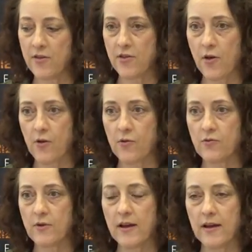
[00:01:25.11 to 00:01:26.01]

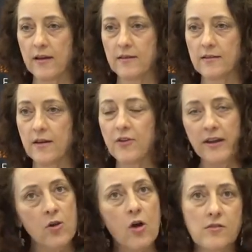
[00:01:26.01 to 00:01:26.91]
So I've
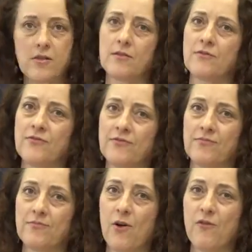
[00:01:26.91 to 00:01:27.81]
done lots of
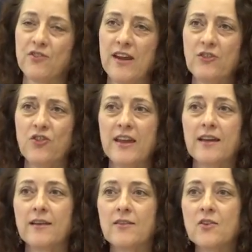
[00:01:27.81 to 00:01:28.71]

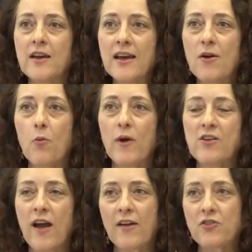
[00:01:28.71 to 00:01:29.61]
teaching, and when
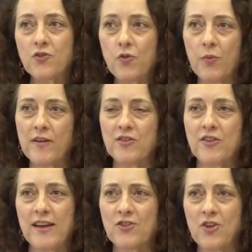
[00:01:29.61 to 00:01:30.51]
you're asked to do a
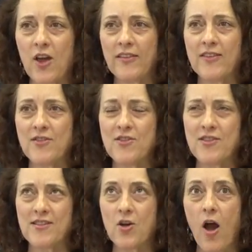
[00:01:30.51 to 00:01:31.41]
presentation like this,
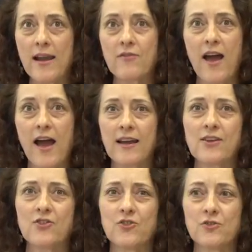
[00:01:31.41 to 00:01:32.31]
it's kind of hard
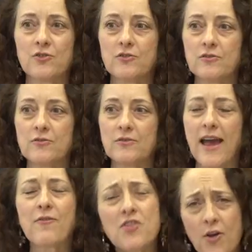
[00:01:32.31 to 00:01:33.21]
because you
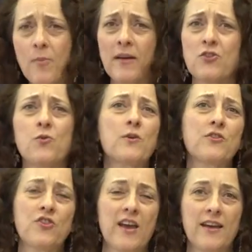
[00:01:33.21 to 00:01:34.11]
have so much you want
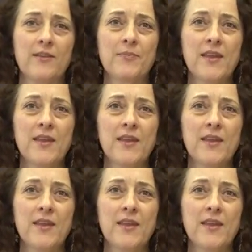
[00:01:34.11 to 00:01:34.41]
to share.